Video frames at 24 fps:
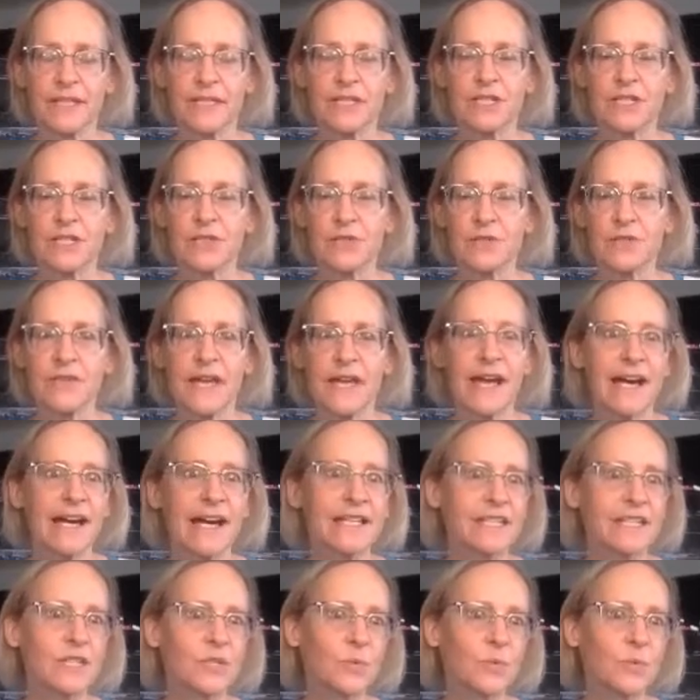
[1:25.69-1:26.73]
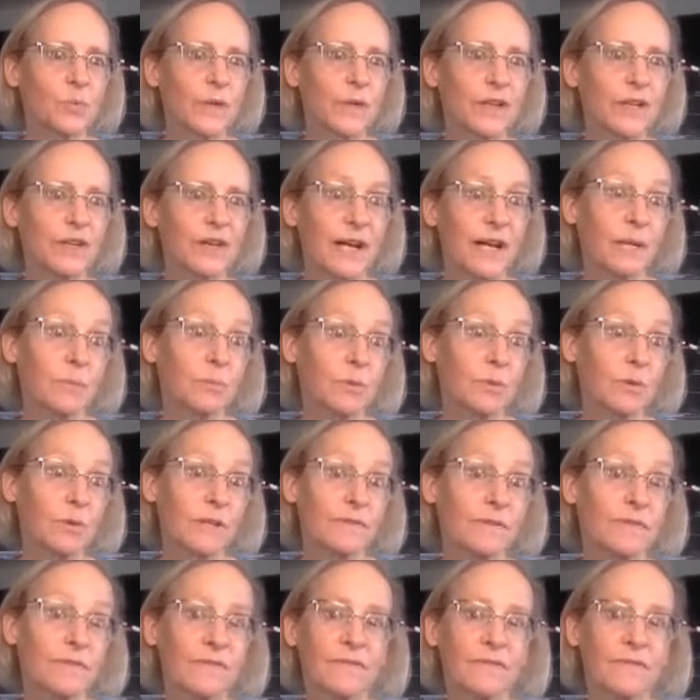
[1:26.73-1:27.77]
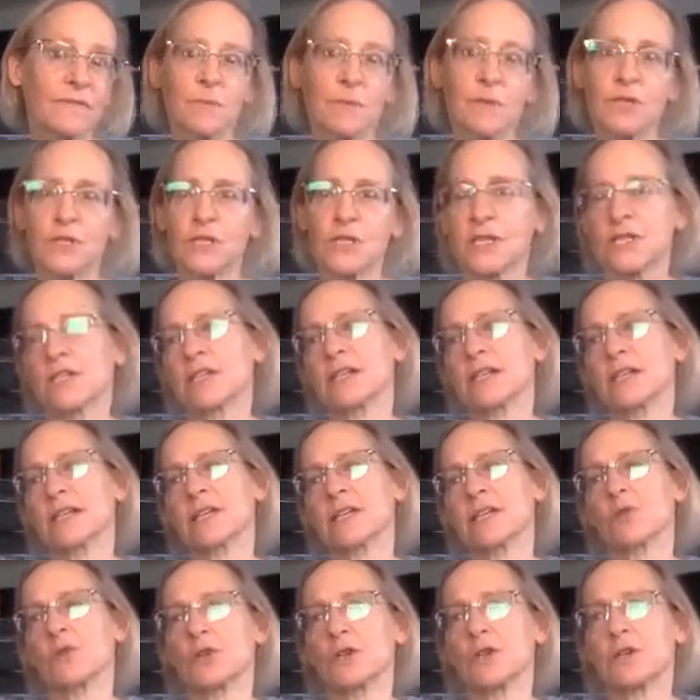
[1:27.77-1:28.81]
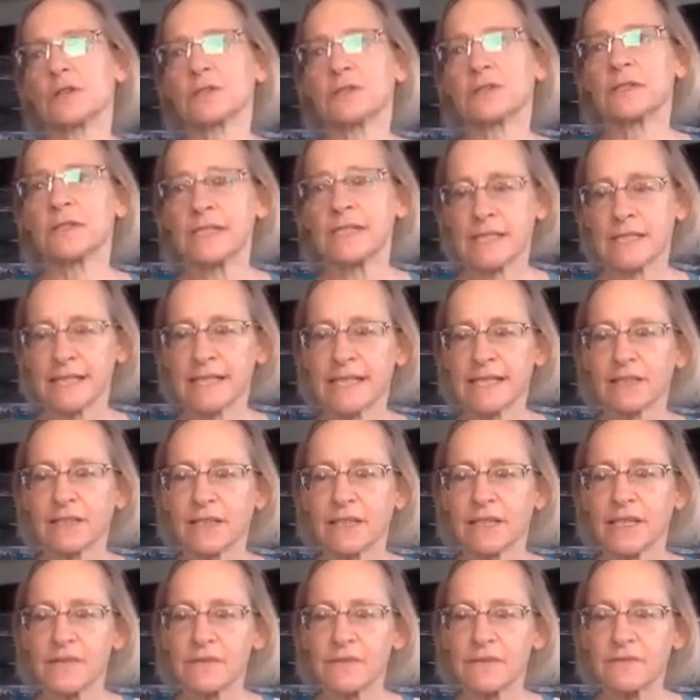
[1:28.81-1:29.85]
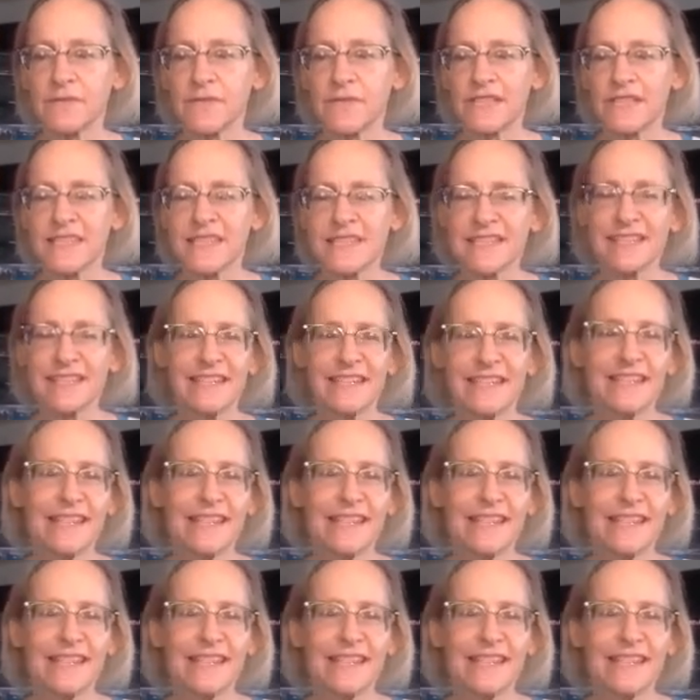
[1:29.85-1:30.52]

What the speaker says: And so that's where I believe the most exciting art lives.